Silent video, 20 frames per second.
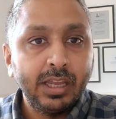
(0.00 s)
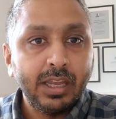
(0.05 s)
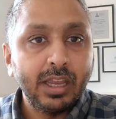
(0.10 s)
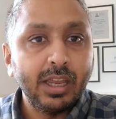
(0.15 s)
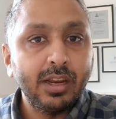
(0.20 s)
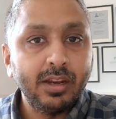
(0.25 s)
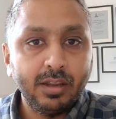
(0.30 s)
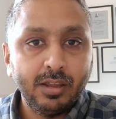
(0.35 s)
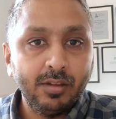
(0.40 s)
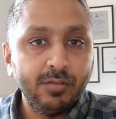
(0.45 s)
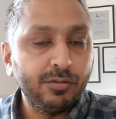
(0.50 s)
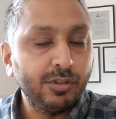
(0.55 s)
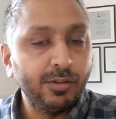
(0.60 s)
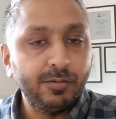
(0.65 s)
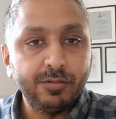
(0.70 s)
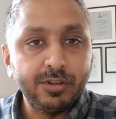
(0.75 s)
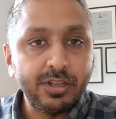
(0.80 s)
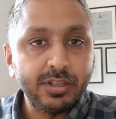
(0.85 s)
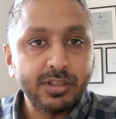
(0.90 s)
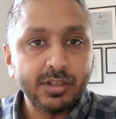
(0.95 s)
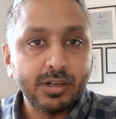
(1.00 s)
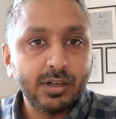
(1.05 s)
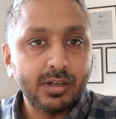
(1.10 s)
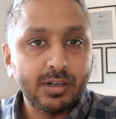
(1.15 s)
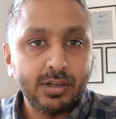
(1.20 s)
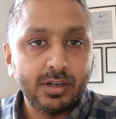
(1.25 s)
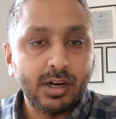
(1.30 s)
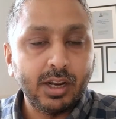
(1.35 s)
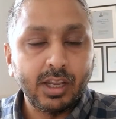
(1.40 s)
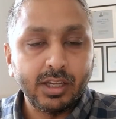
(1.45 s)
and if the fees
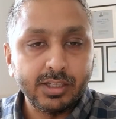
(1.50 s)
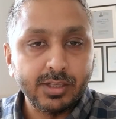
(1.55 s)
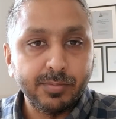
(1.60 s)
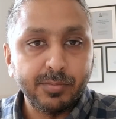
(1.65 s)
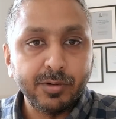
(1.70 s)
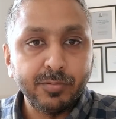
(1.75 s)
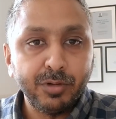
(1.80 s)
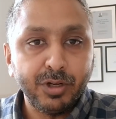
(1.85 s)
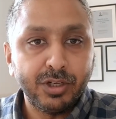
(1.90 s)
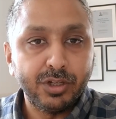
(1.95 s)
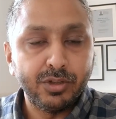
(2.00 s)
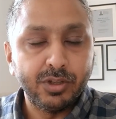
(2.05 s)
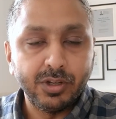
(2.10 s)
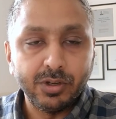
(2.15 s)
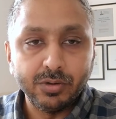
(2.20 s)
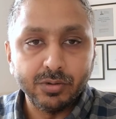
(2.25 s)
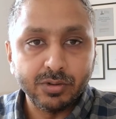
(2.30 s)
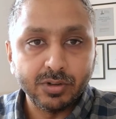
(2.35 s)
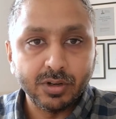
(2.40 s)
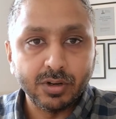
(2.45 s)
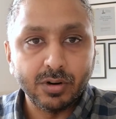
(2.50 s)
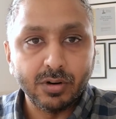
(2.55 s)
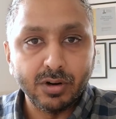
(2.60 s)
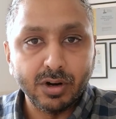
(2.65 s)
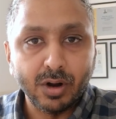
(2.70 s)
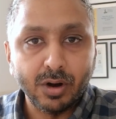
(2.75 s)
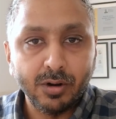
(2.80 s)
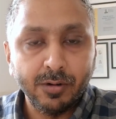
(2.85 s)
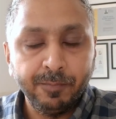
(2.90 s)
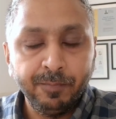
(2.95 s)
are acceptable to the user or
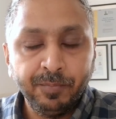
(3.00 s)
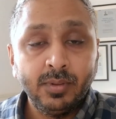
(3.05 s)
not.